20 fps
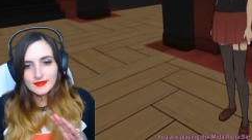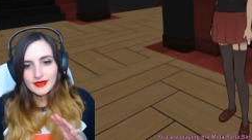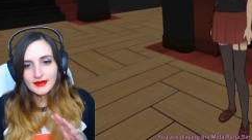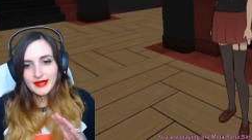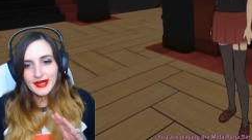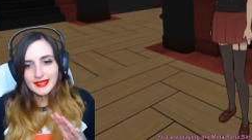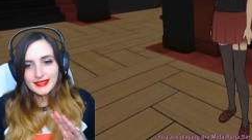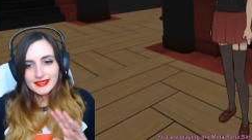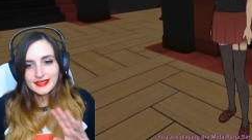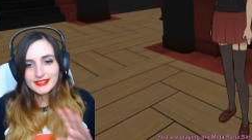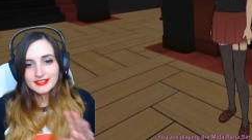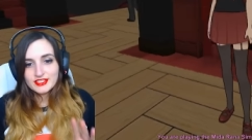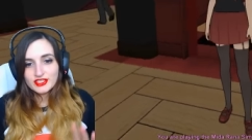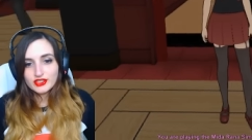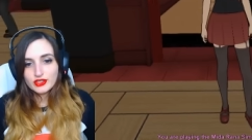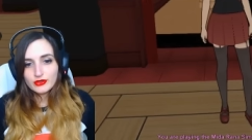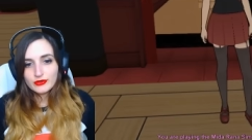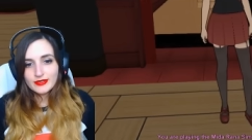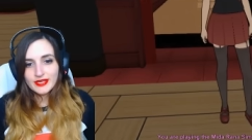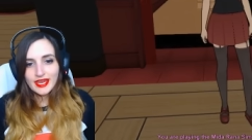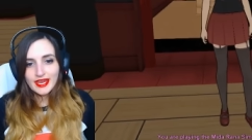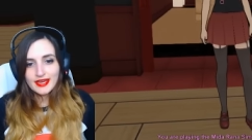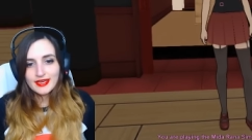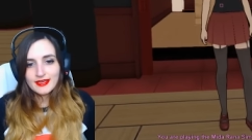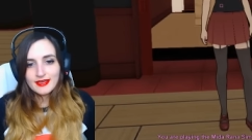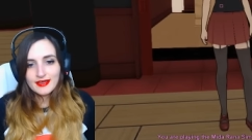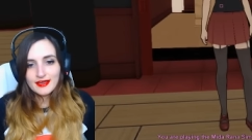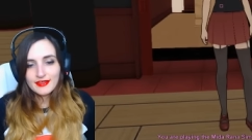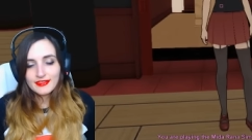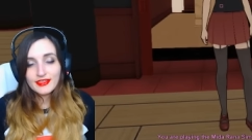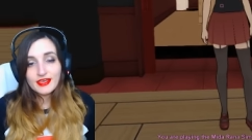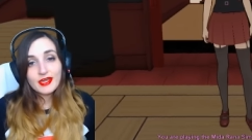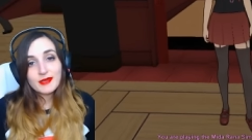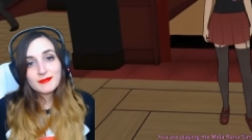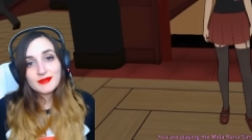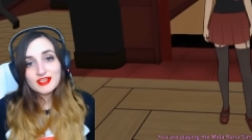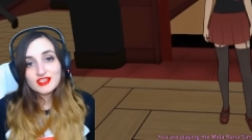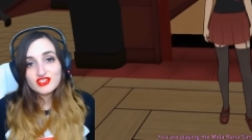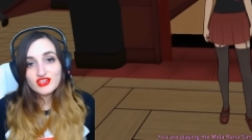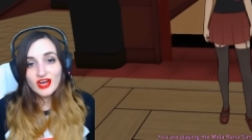Alright, it's a new day. I think I'm
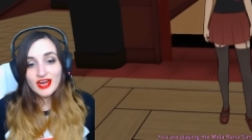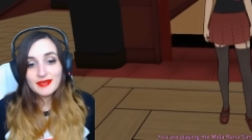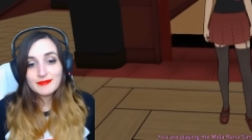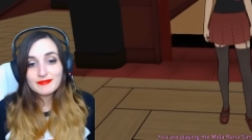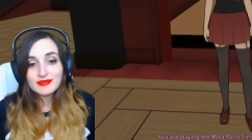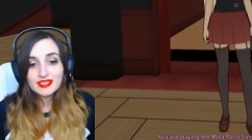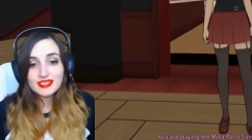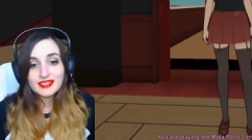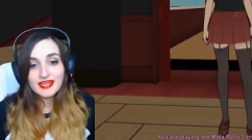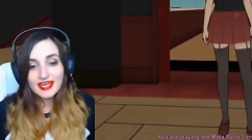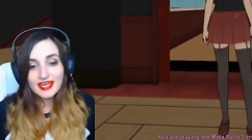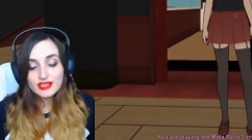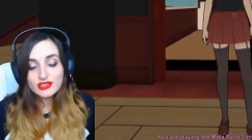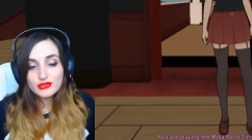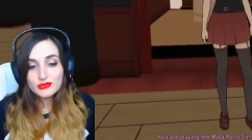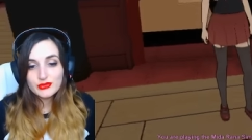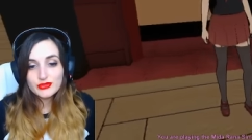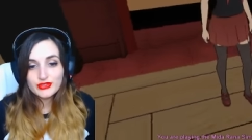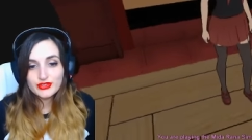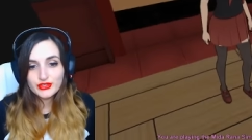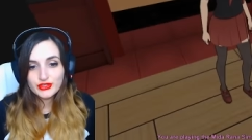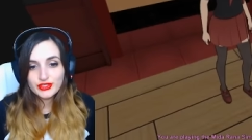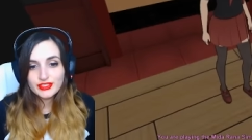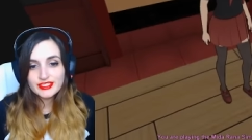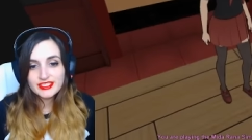gonna try and be an actual good